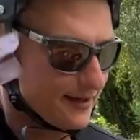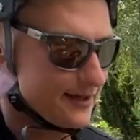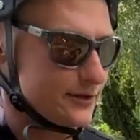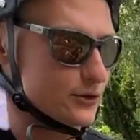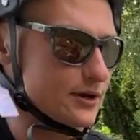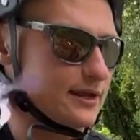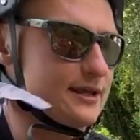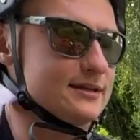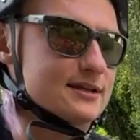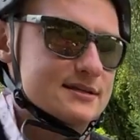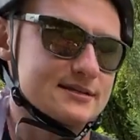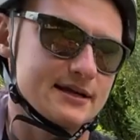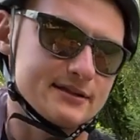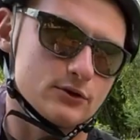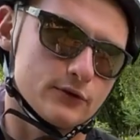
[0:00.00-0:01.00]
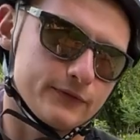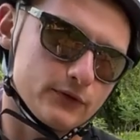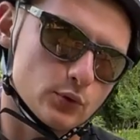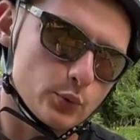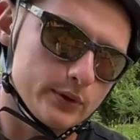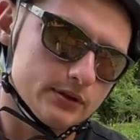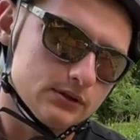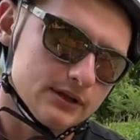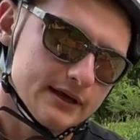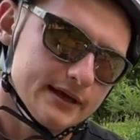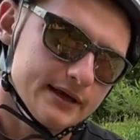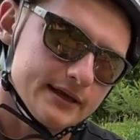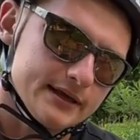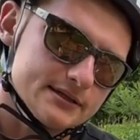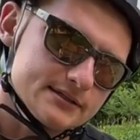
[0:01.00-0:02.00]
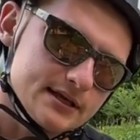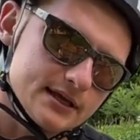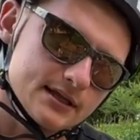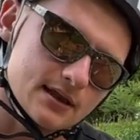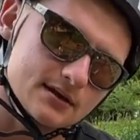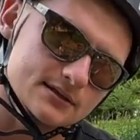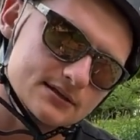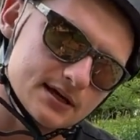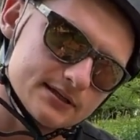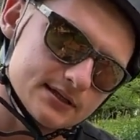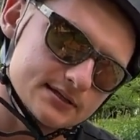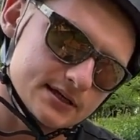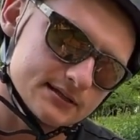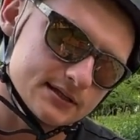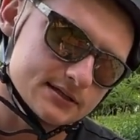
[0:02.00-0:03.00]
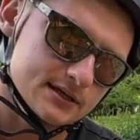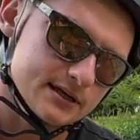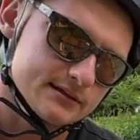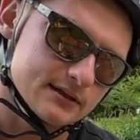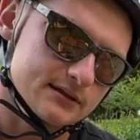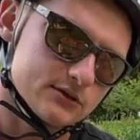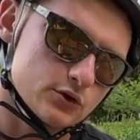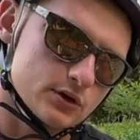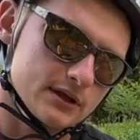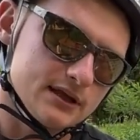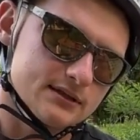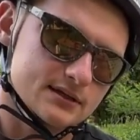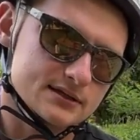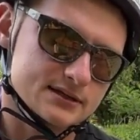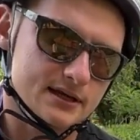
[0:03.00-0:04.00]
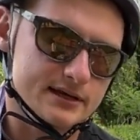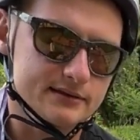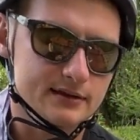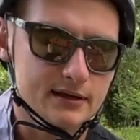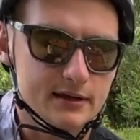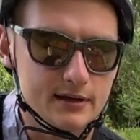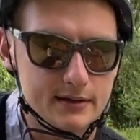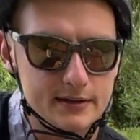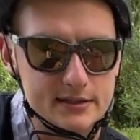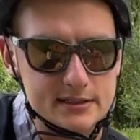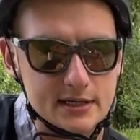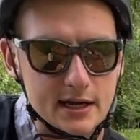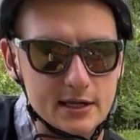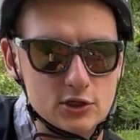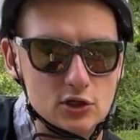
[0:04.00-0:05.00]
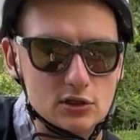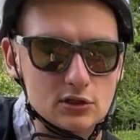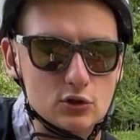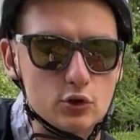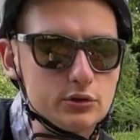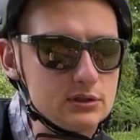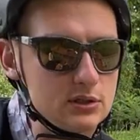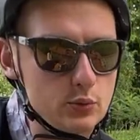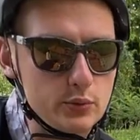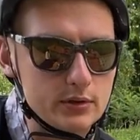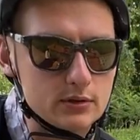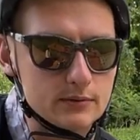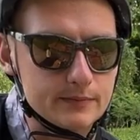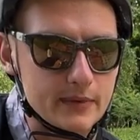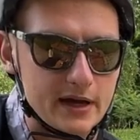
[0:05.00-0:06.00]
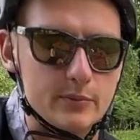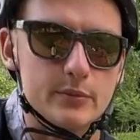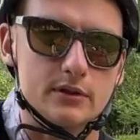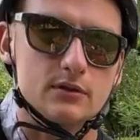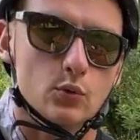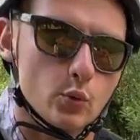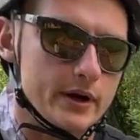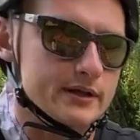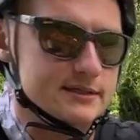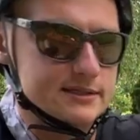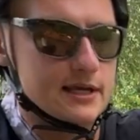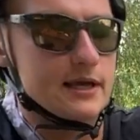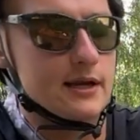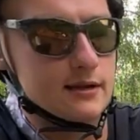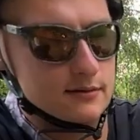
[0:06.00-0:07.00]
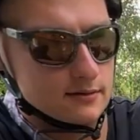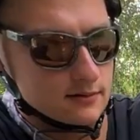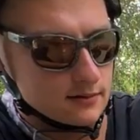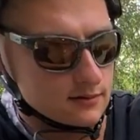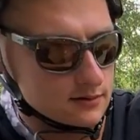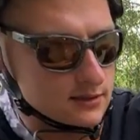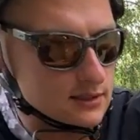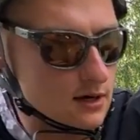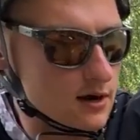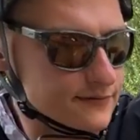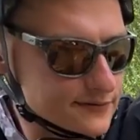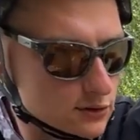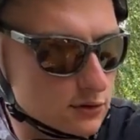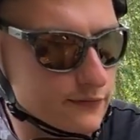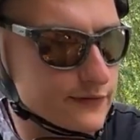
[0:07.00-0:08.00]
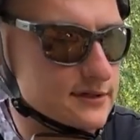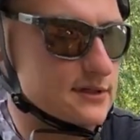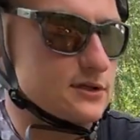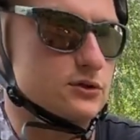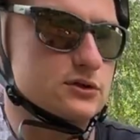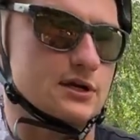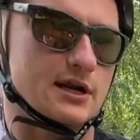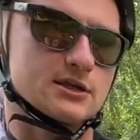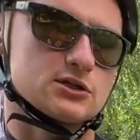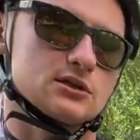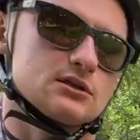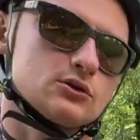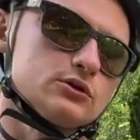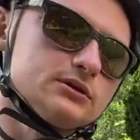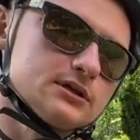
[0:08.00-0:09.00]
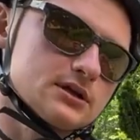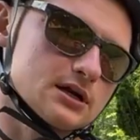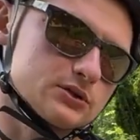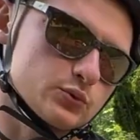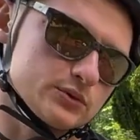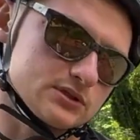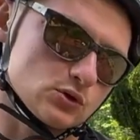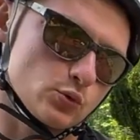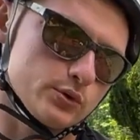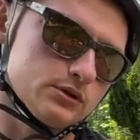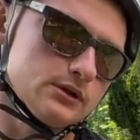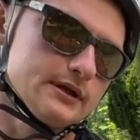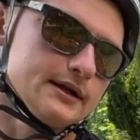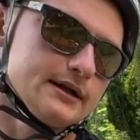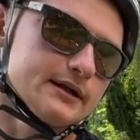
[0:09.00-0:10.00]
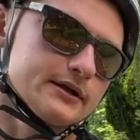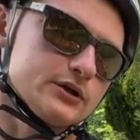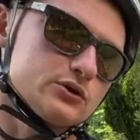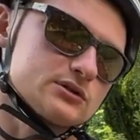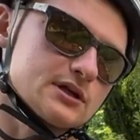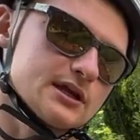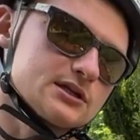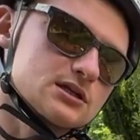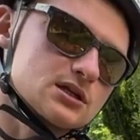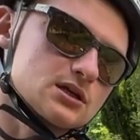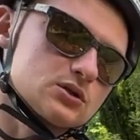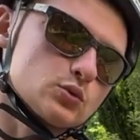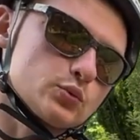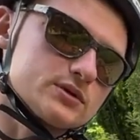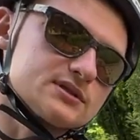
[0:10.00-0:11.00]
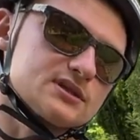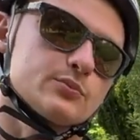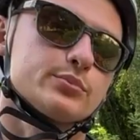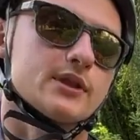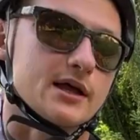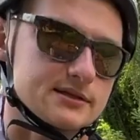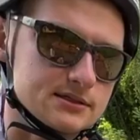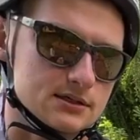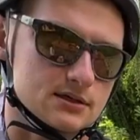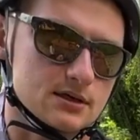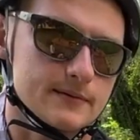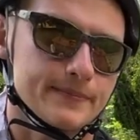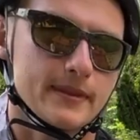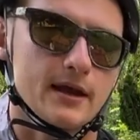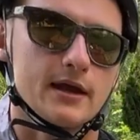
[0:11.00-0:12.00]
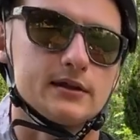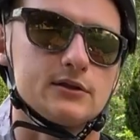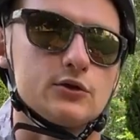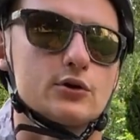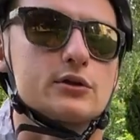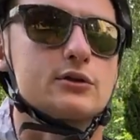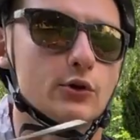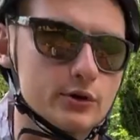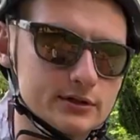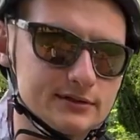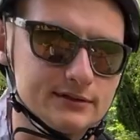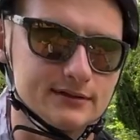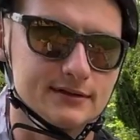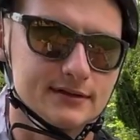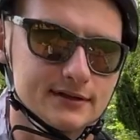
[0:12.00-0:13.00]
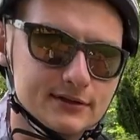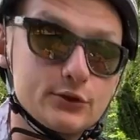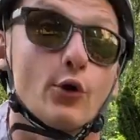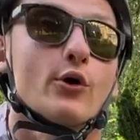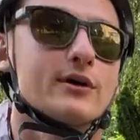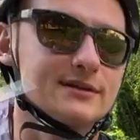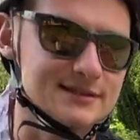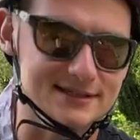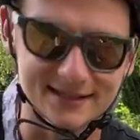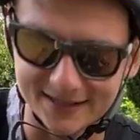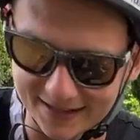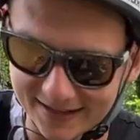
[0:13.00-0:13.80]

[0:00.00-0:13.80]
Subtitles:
your inner side of your wheel is getting aside, and your inner side scratching not the wheel. I mean, while skating the rough surface, you're scratching not the ground with your wheel, you're scratching it with the plastic. And your turn turns